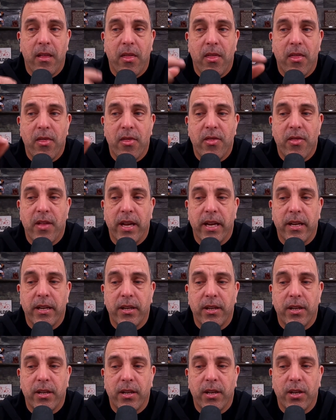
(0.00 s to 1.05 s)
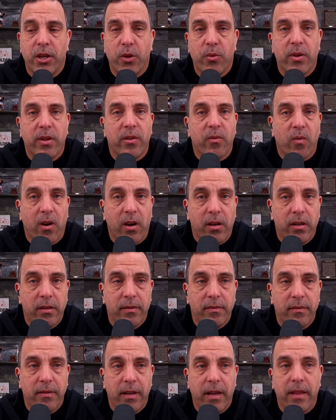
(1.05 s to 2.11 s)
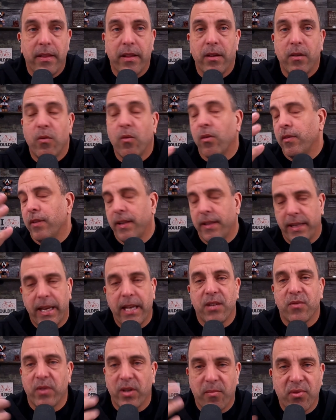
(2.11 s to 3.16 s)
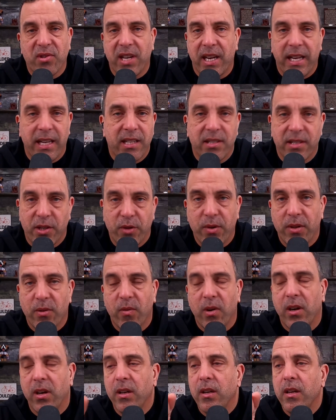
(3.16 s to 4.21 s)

that you did the work, and that, or in the case where you're presenting is you did the work,